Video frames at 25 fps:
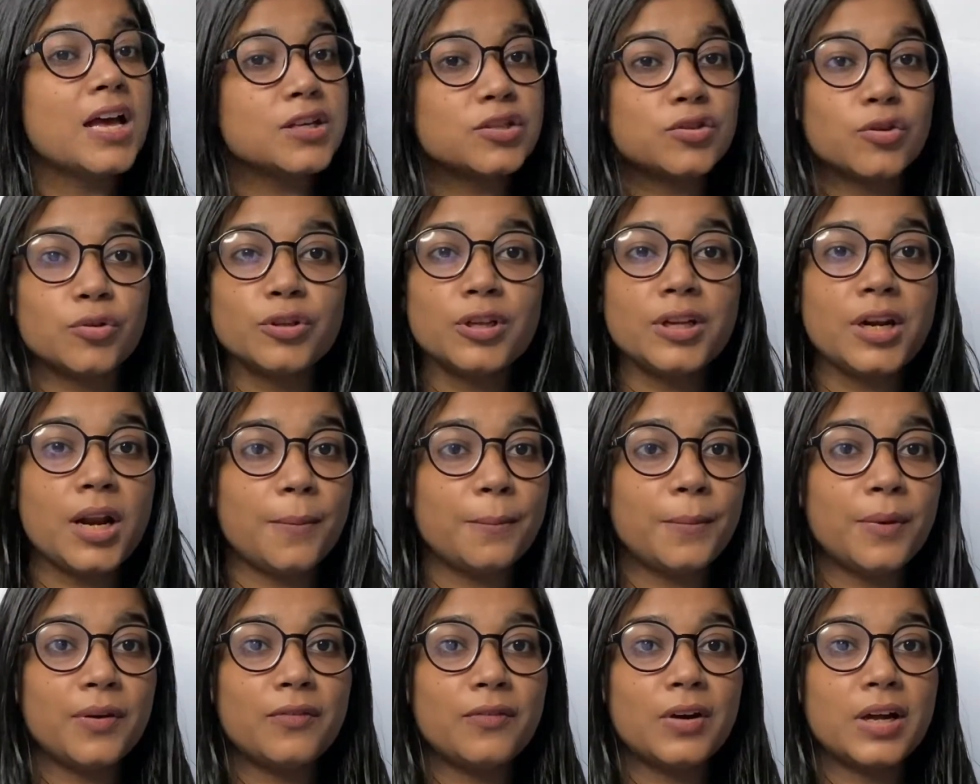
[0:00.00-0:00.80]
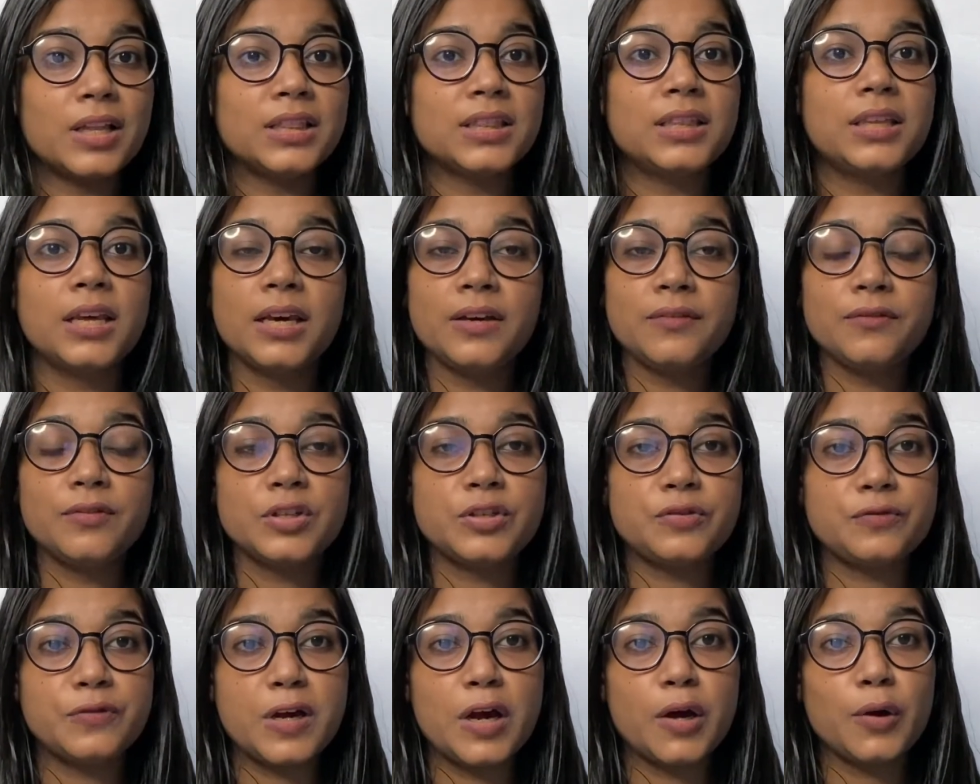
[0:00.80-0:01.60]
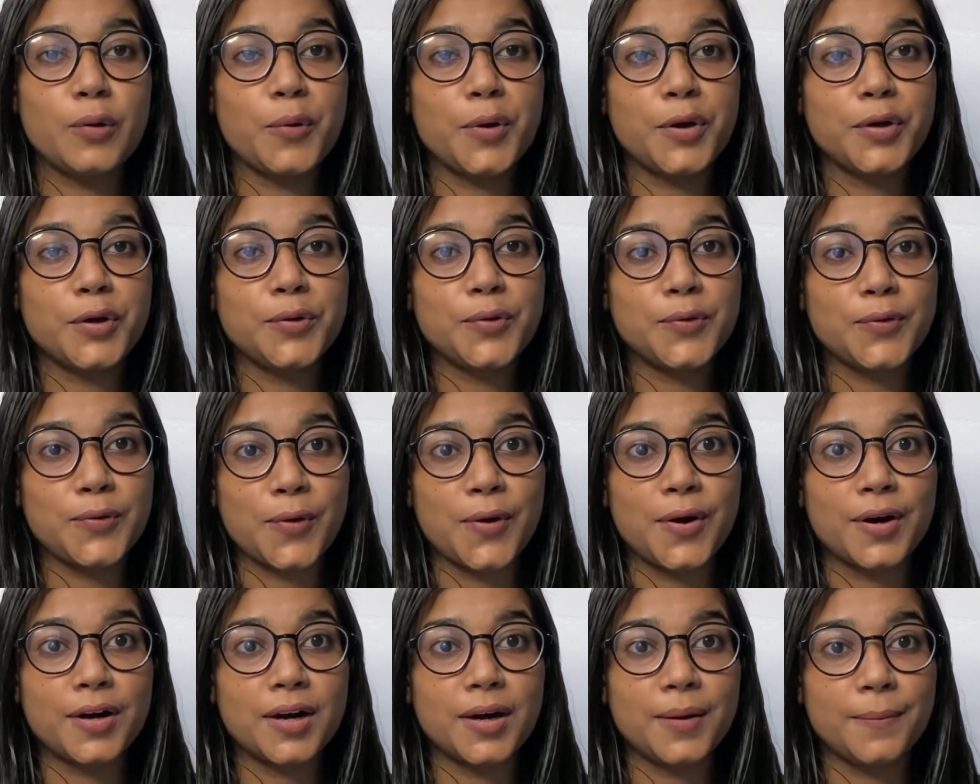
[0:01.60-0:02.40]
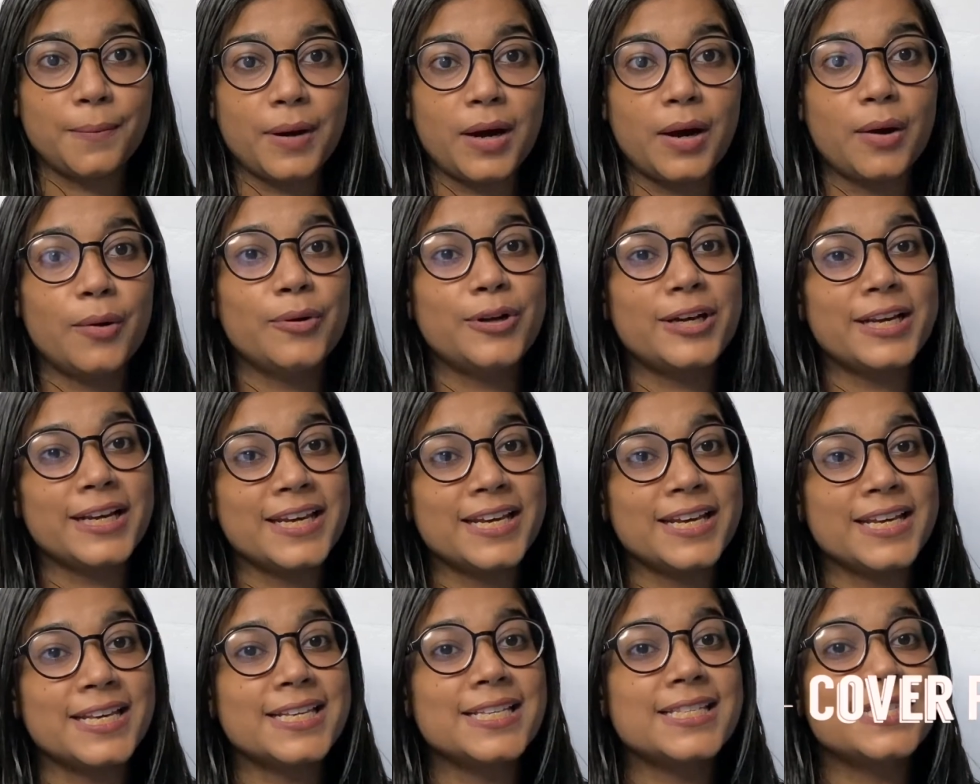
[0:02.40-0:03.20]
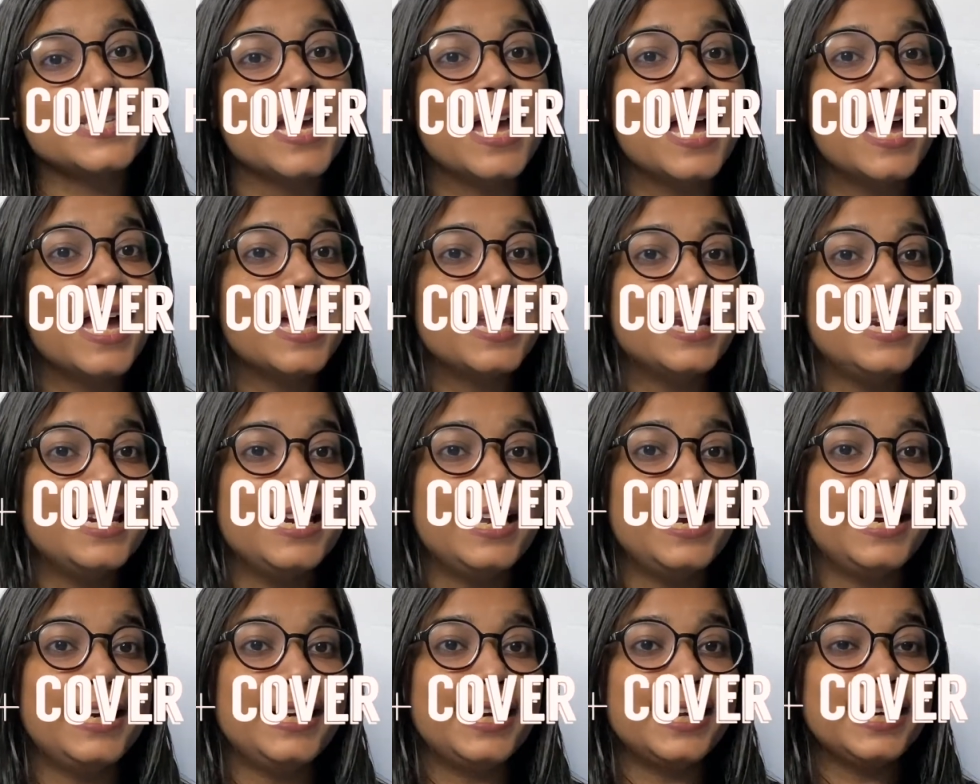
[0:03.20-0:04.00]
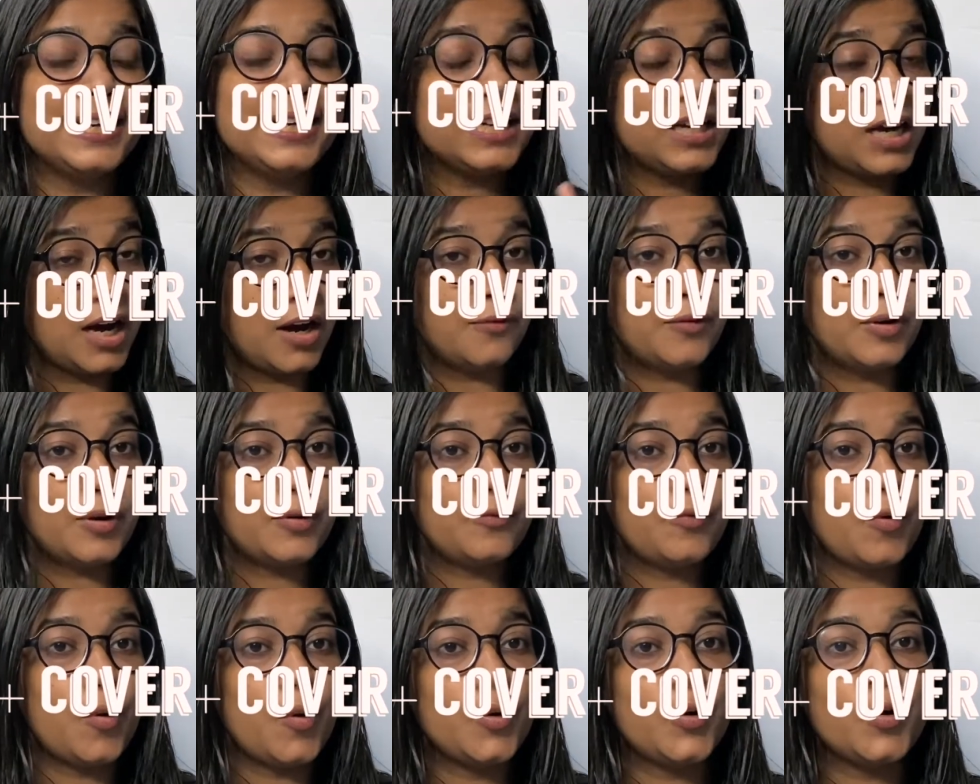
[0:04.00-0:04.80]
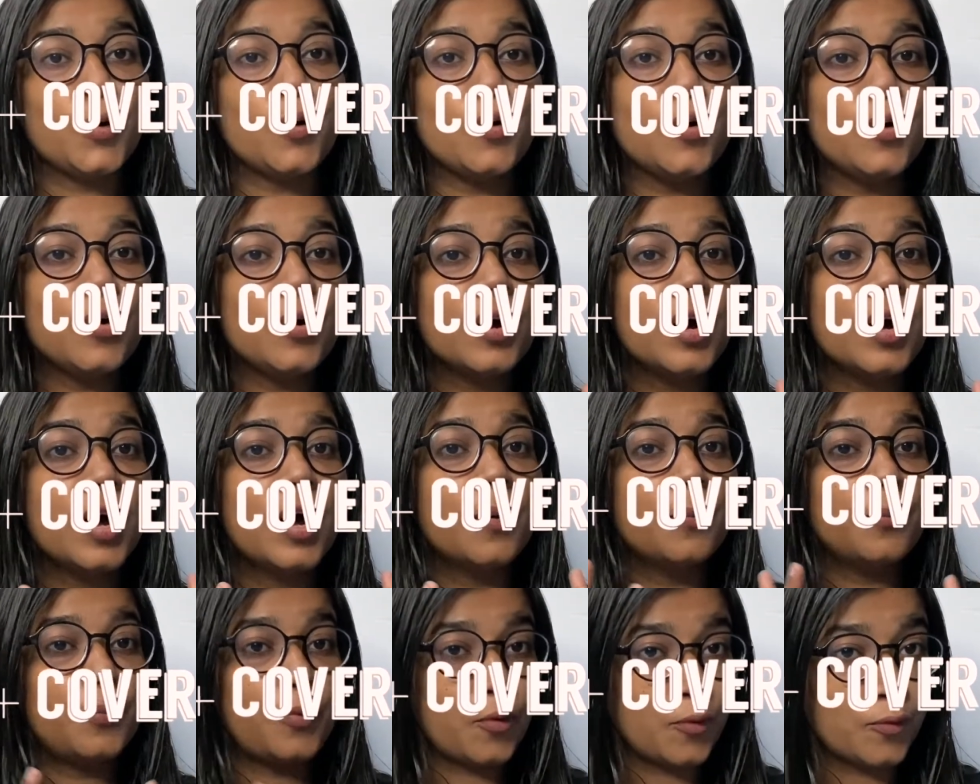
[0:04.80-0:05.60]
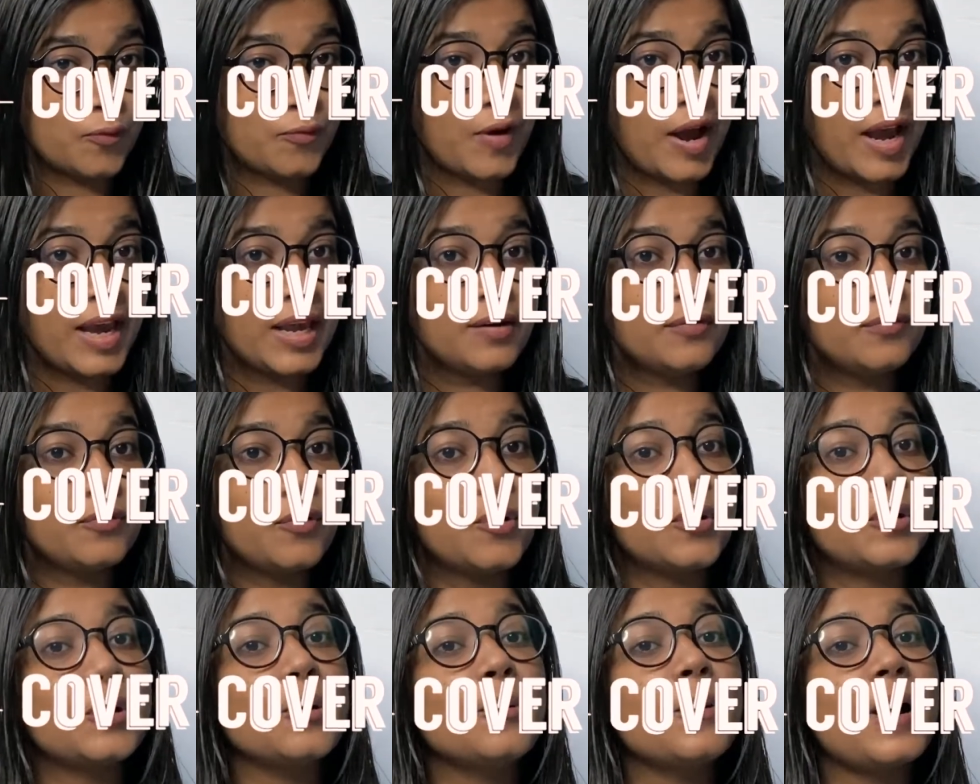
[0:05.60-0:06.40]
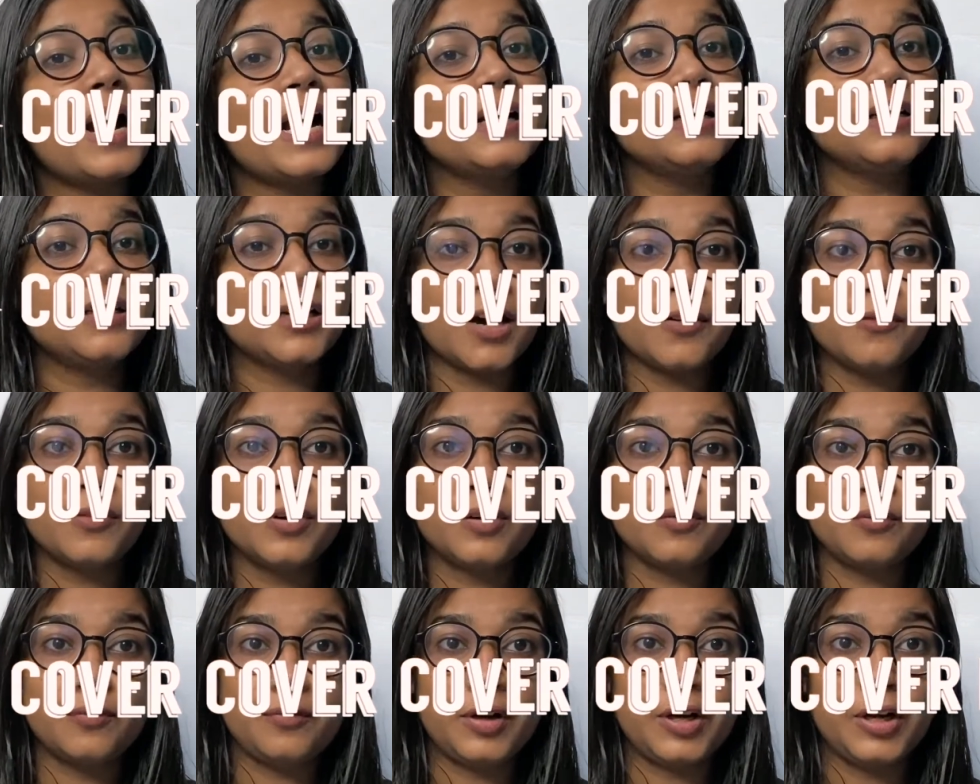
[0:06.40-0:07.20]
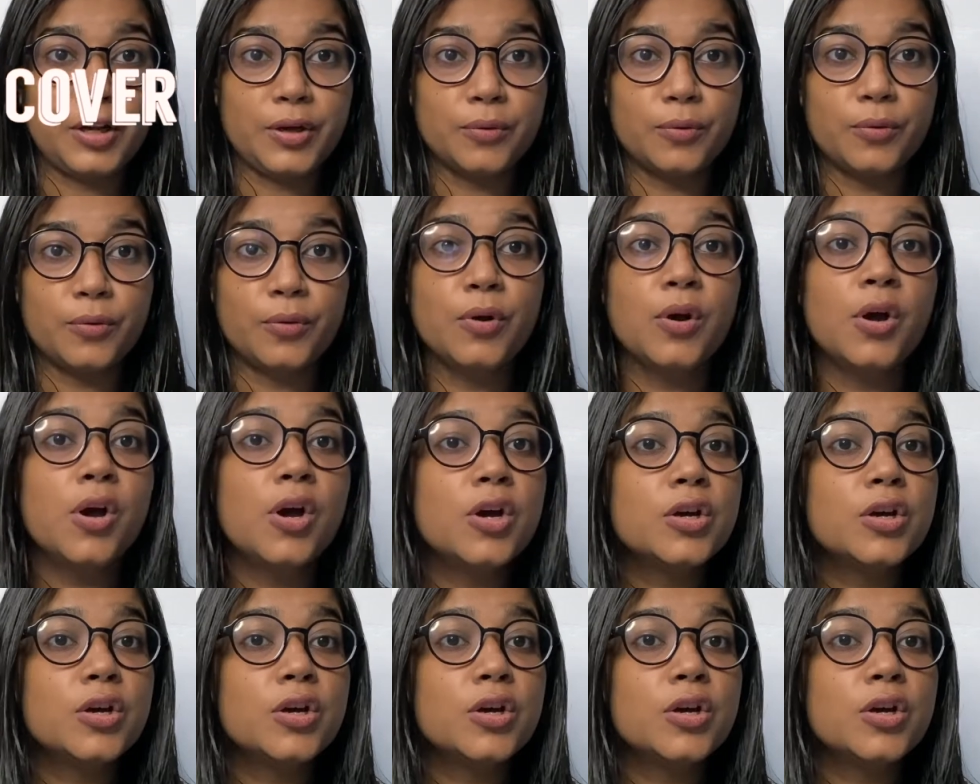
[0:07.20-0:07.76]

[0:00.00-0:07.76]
So the number one thing which we are going to talk about is LinkedIn cover photo, profile photo and cover video.